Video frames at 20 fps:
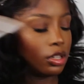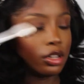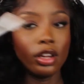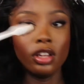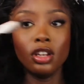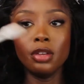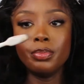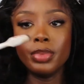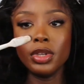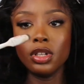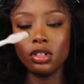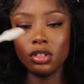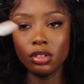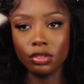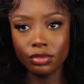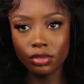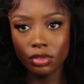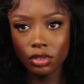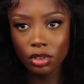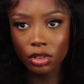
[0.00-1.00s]
and a bit
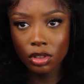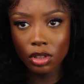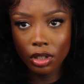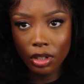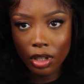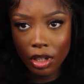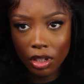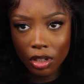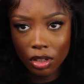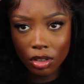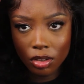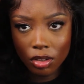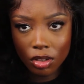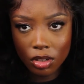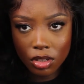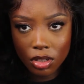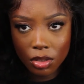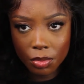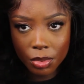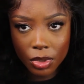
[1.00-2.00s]
of, again,
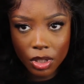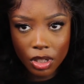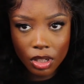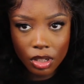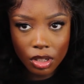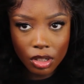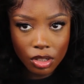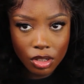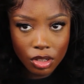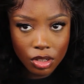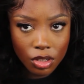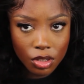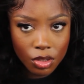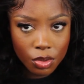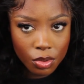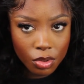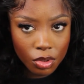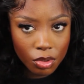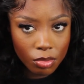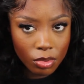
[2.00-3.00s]
Got2B, just
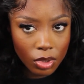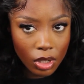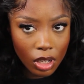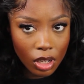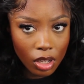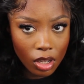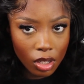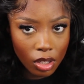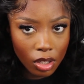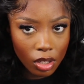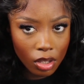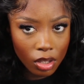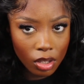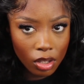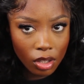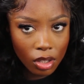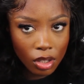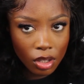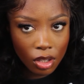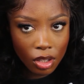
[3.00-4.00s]
swoop that
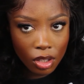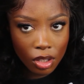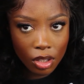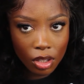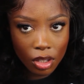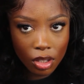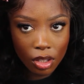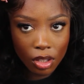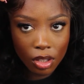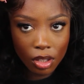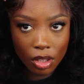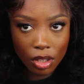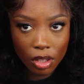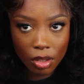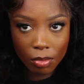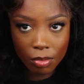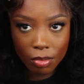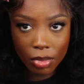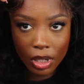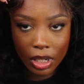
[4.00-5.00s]

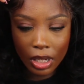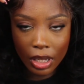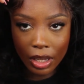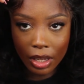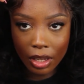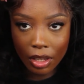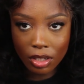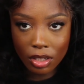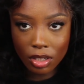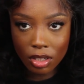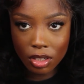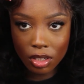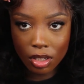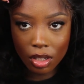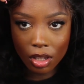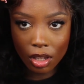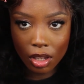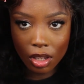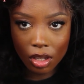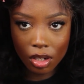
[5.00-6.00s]
in place,
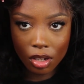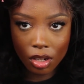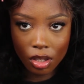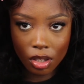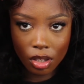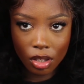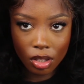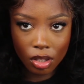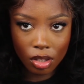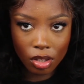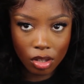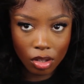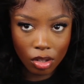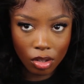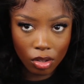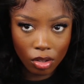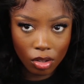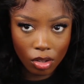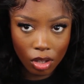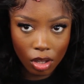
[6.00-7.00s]
get it looking
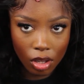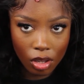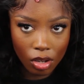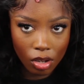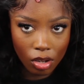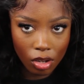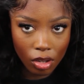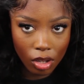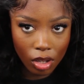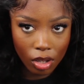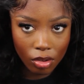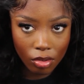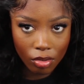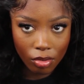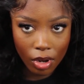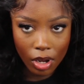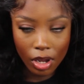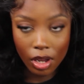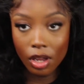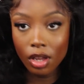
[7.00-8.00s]
cute, get it looking
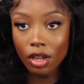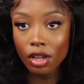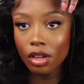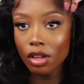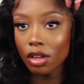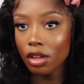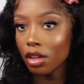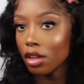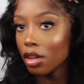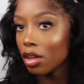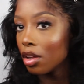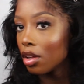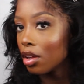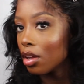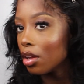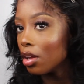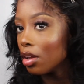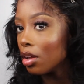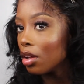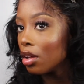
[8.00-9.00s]
right,
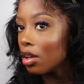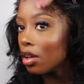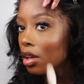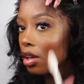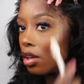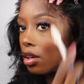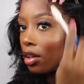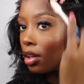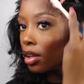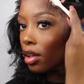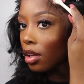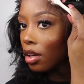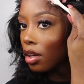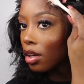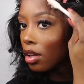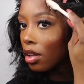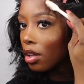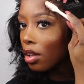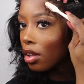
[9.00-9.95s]
and then